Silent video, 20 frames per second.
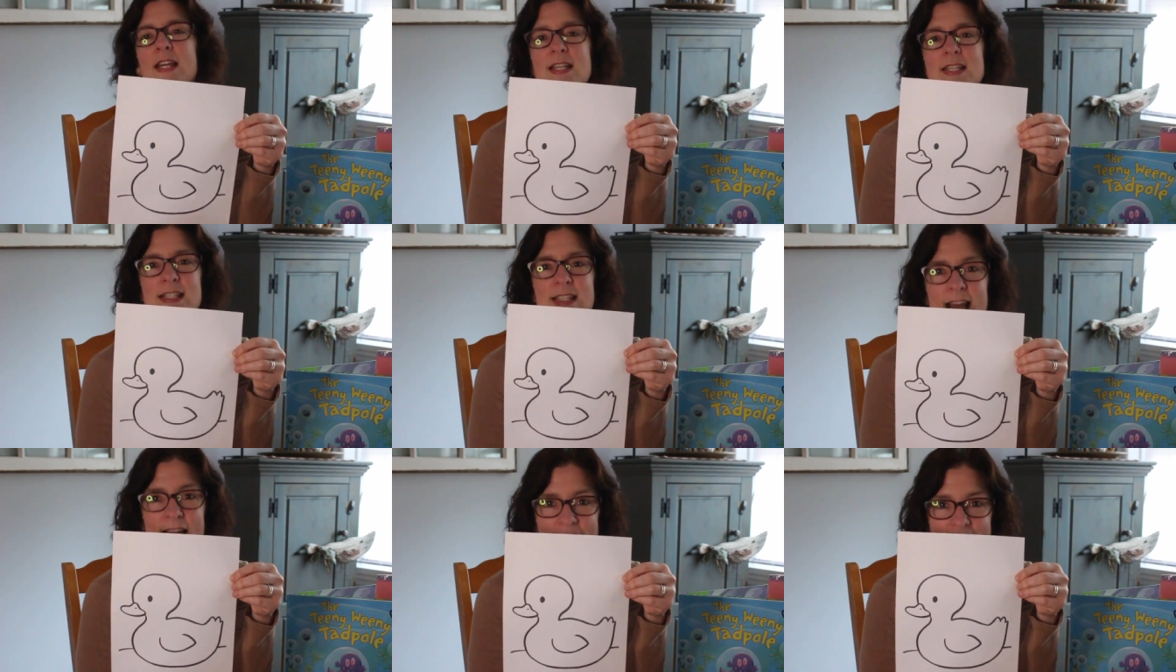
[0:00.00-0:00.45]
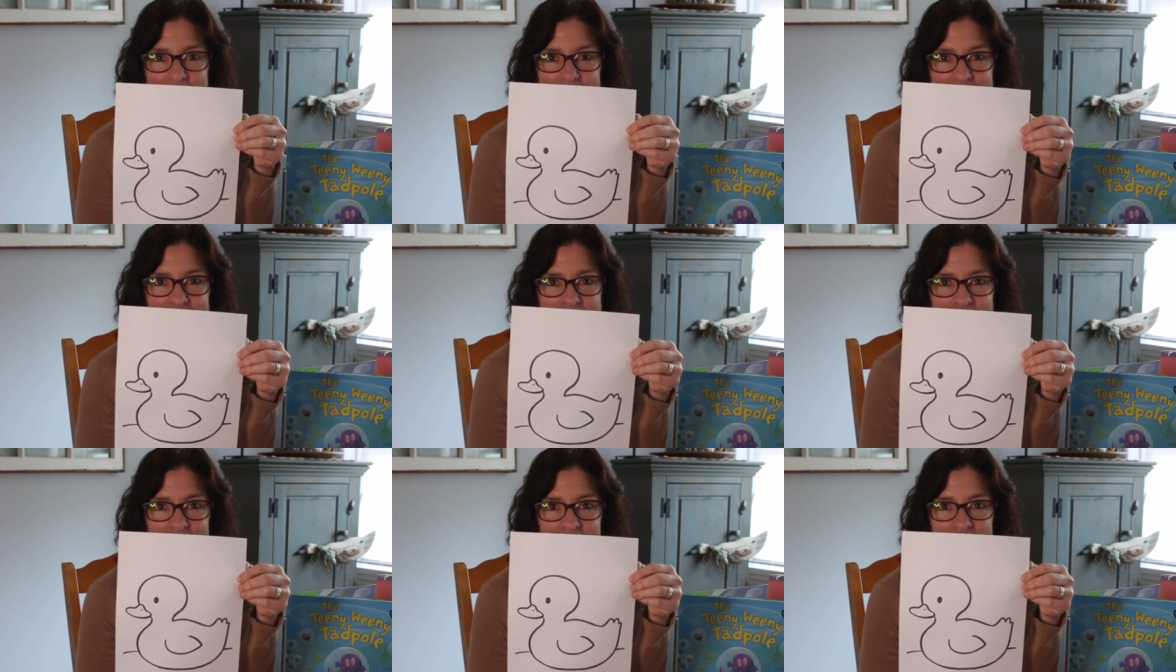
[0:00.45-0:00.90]
a
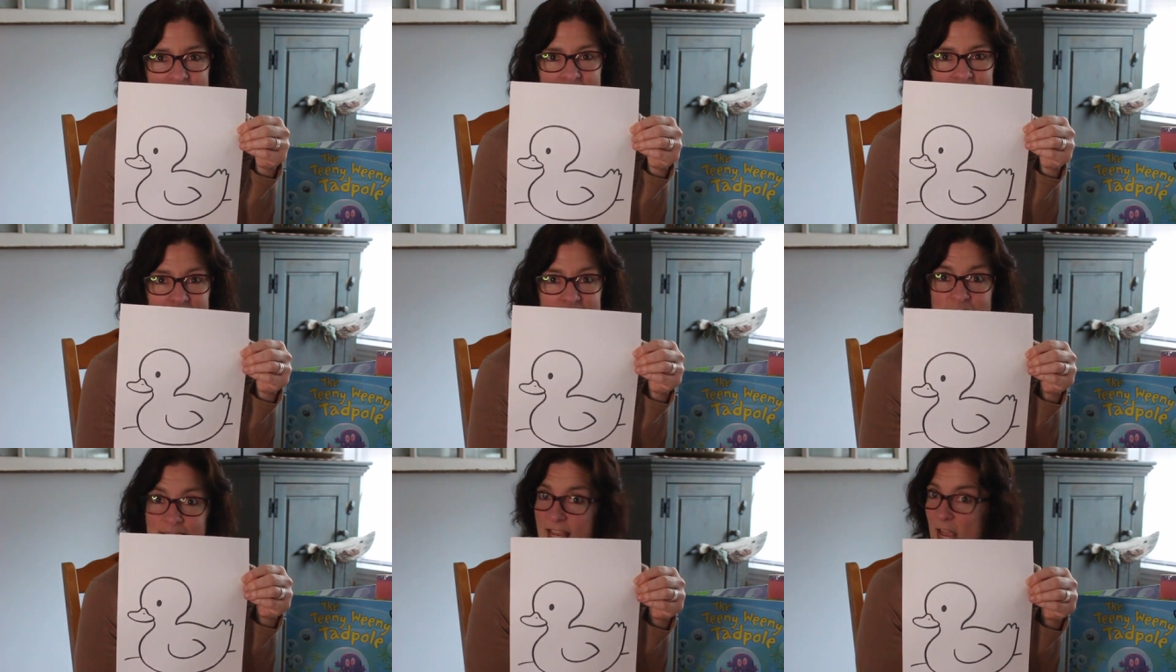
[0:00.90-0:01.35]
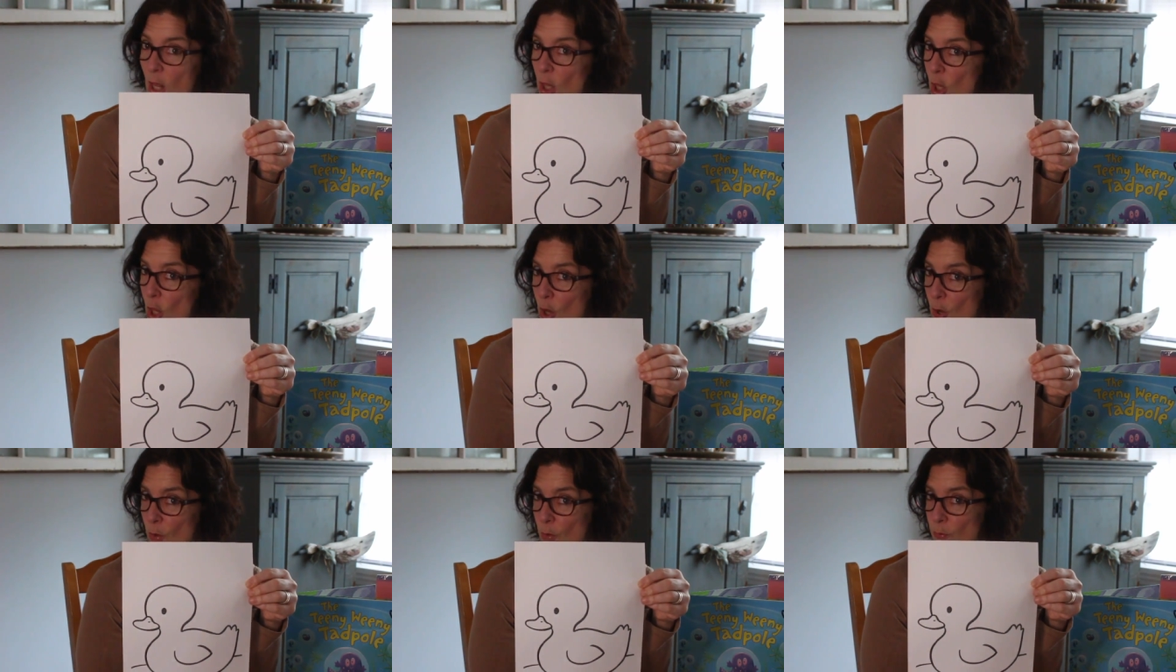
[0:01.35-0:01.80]
nice
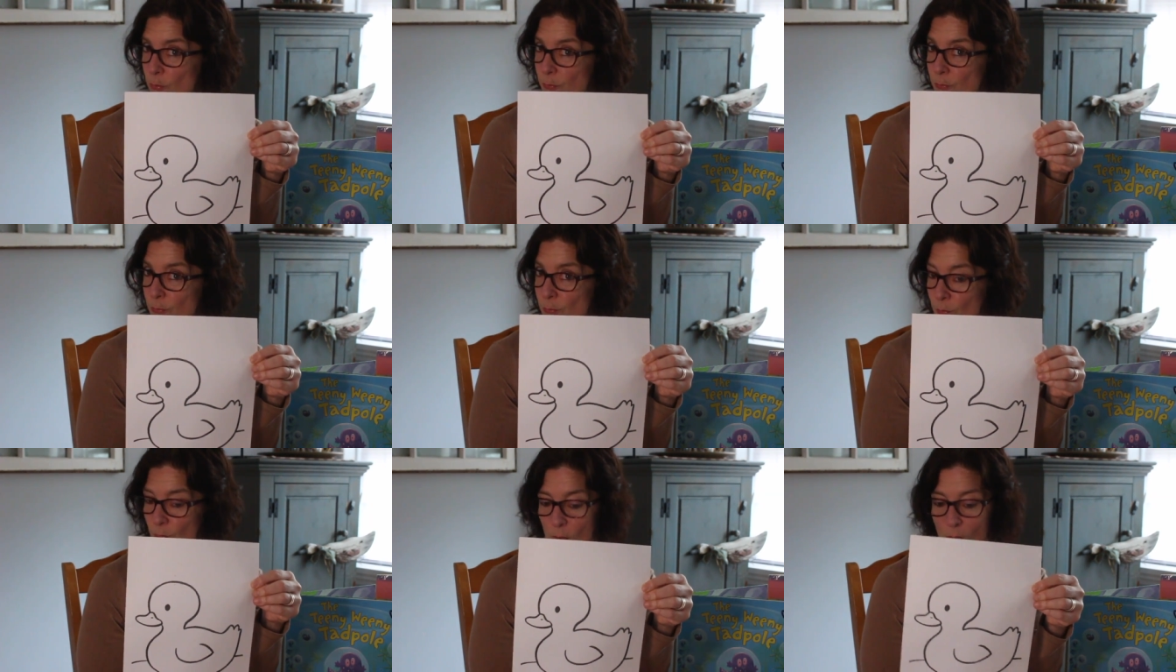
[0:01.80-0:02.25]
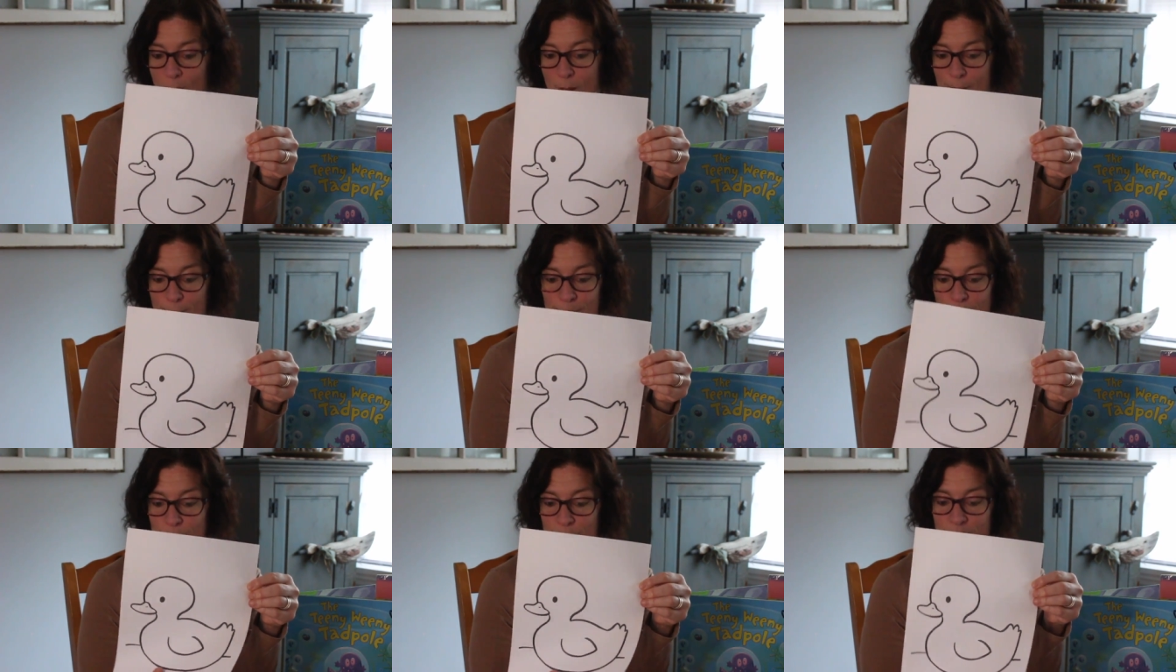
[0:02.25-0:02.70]
yellow
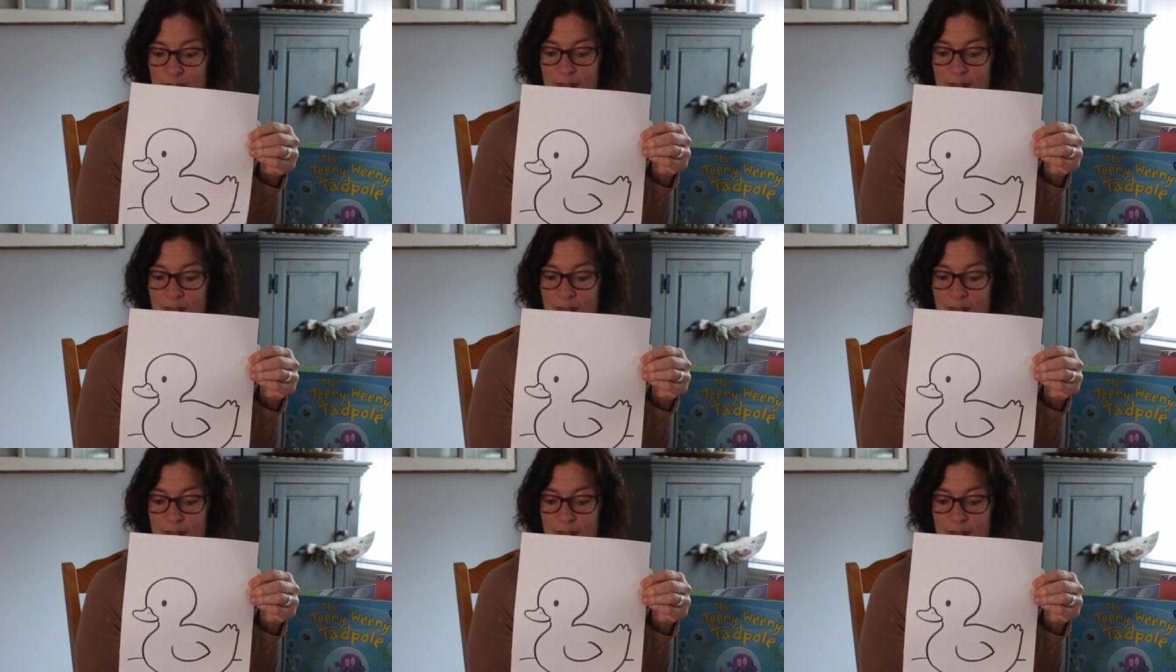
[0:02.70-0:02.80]
um,